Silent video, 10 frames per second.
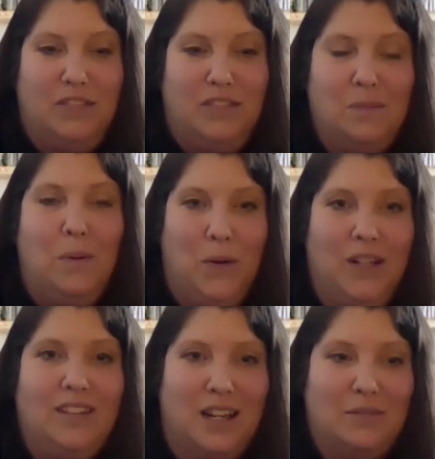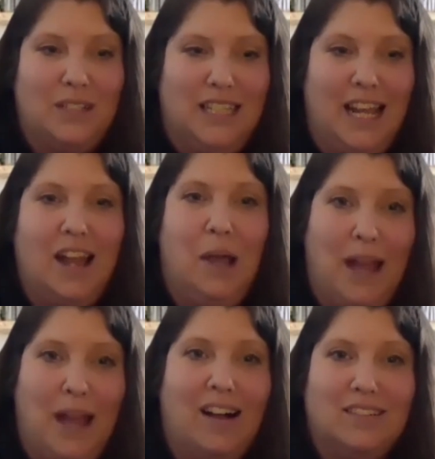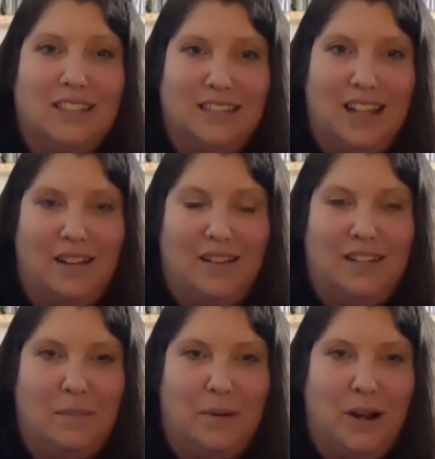Viewpoint that really help out in that